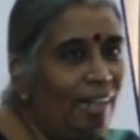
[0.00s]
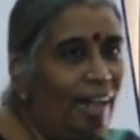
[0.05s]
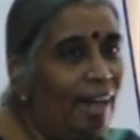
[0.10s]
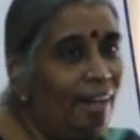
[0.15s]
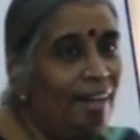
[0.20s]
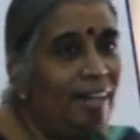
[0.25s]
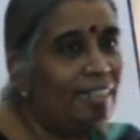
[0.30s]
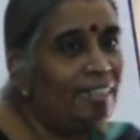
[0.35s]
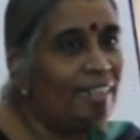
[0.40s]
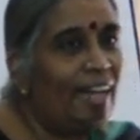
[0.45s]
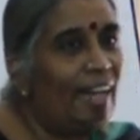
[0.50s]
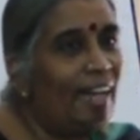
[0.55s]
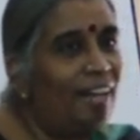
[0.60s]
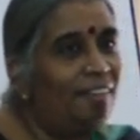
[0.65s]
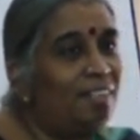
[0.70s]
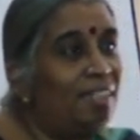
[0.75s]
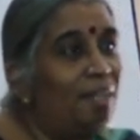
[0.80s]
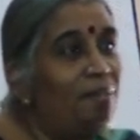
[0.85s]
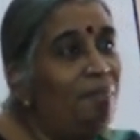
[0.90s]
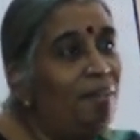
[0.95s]
Unless I
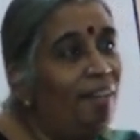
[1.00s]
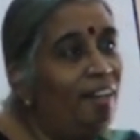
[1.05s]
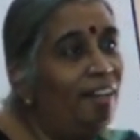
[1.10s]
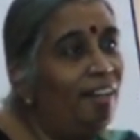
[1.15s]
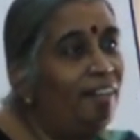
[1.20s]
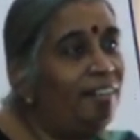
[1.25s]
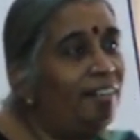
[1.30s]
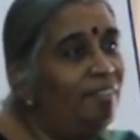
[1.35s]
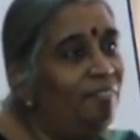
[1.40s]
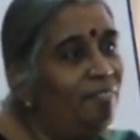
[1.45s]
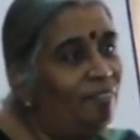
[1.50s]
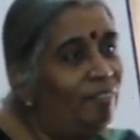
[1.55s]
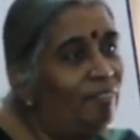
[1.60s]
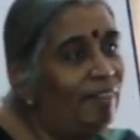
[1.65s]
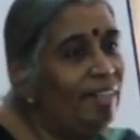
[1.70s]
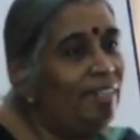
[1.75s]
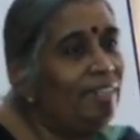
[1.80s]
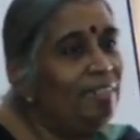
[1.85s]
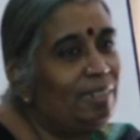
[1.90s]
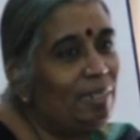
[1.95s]
have some relative,
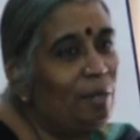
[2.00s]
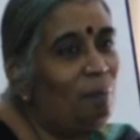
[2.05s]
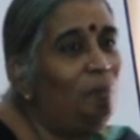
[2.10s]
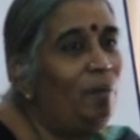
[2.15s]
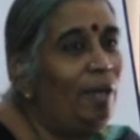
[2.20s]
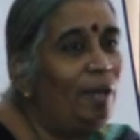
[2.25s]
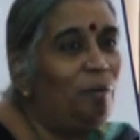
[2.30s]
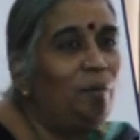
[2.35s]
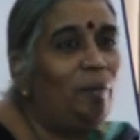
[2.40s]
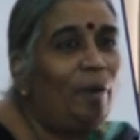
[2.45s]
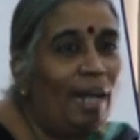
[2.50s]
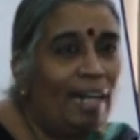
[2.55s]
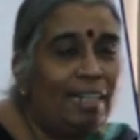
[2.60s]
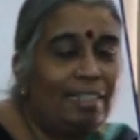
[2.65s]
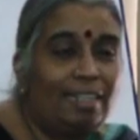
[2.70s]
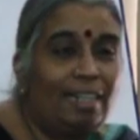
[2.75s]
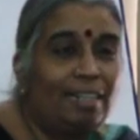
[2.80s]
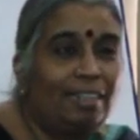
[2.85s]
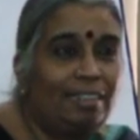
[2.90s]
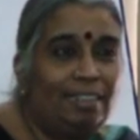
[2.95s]
friend somewhere who
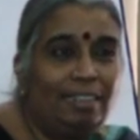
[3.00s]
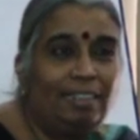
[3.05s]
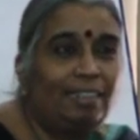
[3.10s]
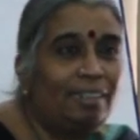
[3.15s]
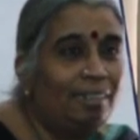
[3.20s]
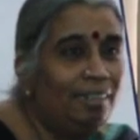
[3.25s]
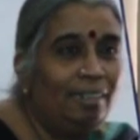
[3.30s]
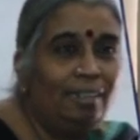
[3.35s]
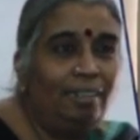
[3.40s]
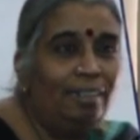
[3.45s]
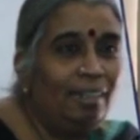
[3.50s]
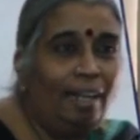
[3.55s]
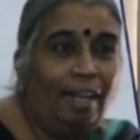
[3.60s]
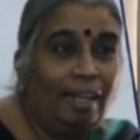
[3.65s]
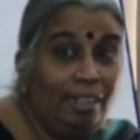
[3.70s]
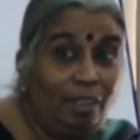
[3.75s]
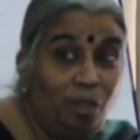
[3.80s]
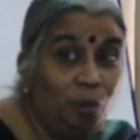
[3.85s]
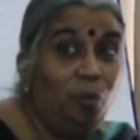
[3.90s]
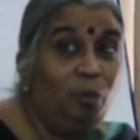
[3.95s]
has access,
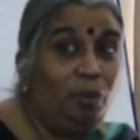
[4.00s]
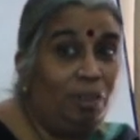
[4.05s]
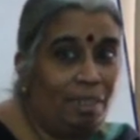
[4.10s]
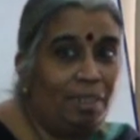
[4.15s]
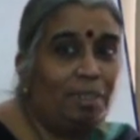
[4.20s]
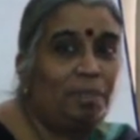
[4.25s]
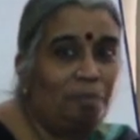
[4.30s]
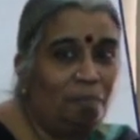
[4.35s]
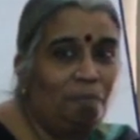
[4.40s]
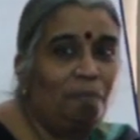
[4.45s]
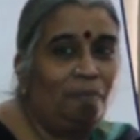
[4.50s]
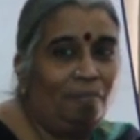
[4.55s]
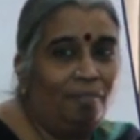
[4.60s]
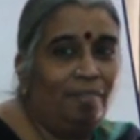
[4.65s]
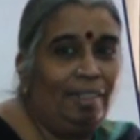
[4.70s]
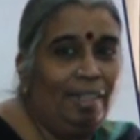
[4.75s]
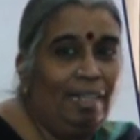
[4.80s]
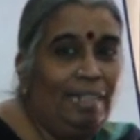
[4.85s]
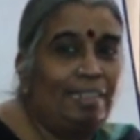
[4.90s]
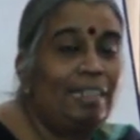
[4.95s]
I don't.
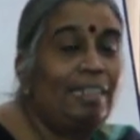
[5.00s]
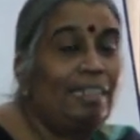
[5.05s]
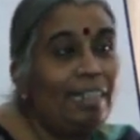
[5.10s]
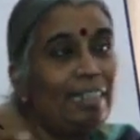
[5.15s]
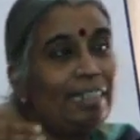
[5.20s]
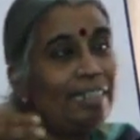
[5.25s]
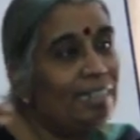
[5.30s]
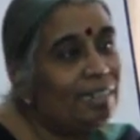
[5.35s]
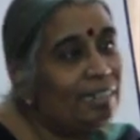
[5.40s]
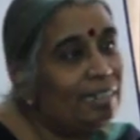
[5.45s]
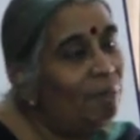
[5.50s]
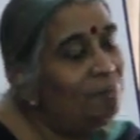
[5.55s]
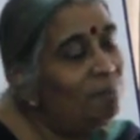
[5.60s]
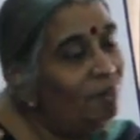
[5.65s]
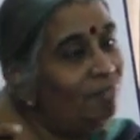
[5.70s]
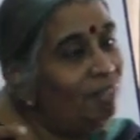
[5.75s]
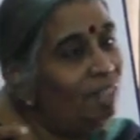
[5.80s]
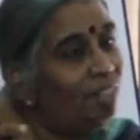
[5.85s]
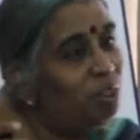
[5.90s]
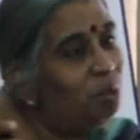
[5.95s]
See, these are some
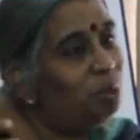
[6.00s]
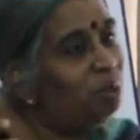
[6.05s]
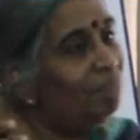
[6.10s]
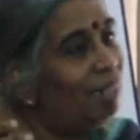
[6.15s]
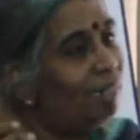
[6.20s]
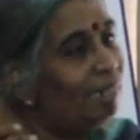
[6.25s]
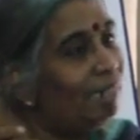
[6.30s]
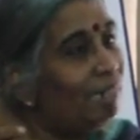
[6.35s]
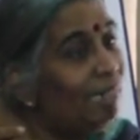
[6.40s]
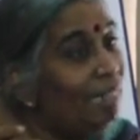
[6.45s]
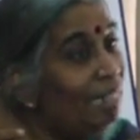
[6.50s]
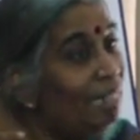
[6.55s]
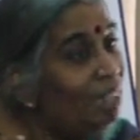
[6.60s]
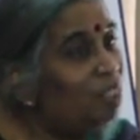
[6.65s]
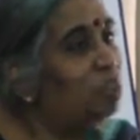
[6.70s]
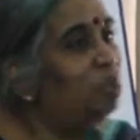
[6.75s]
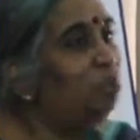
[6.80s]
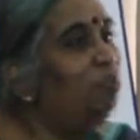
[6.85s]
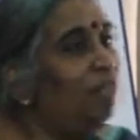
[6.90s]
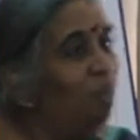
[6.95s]
of the issues that
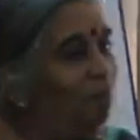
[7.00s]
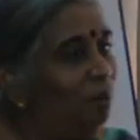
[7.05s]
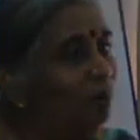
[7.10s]
needs to be